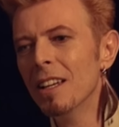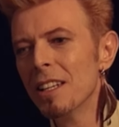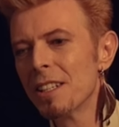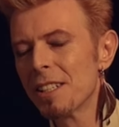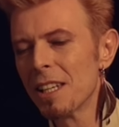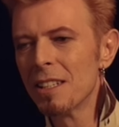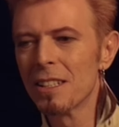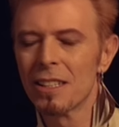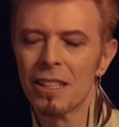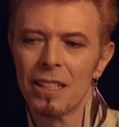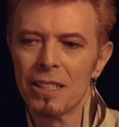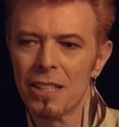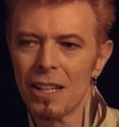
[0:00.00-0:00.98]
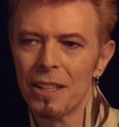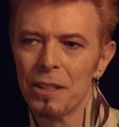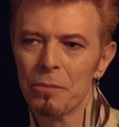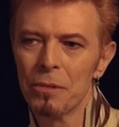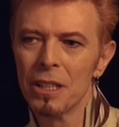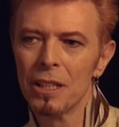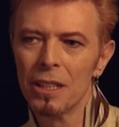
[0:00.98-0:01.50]
since the time that
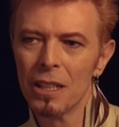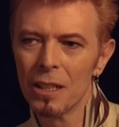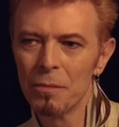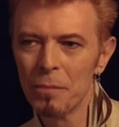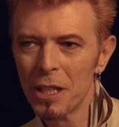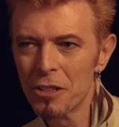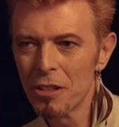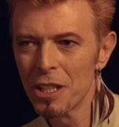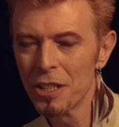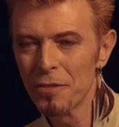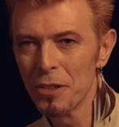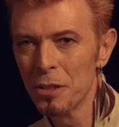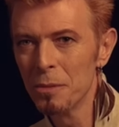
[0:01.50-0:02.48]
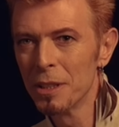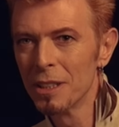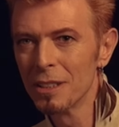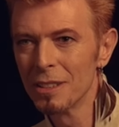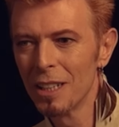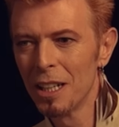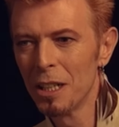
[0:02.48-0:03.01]
we uh, made Transformer
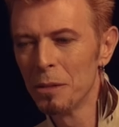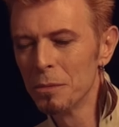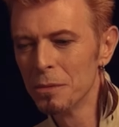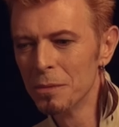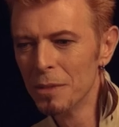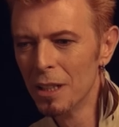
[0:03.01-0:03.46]
album.